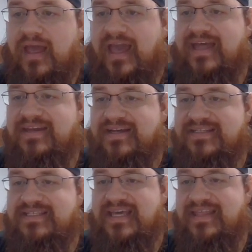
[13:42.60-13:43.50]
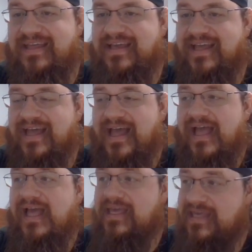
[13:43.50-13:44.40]
and uh, teething.
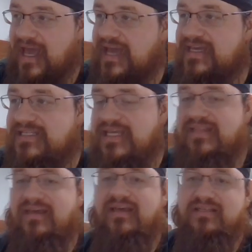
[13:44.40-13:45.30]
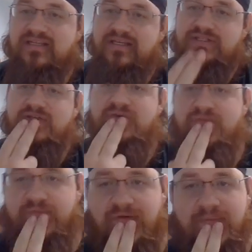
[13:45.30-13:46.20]
Yeah, he's teething. His his two
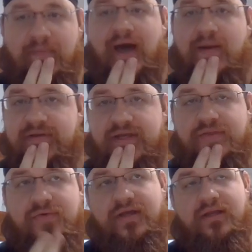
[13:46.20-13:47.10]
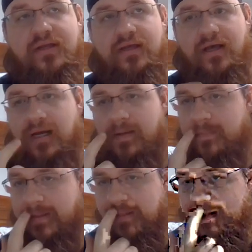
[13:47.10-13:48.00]
front bottom teeth are in. Um,
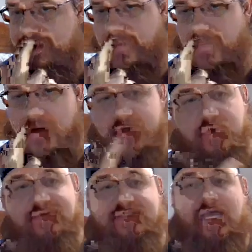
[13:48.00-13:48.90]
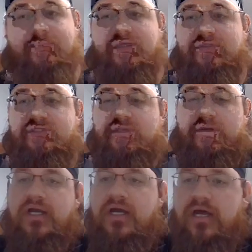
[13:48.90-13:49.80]
it looks like one or two of his top teeth are starting
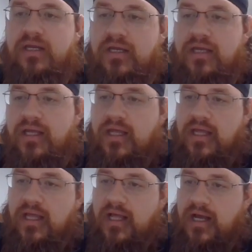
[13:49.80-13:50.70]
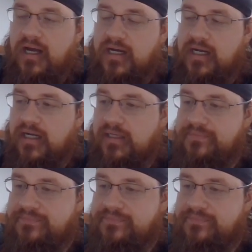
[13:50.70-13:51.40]
to cut. Uh,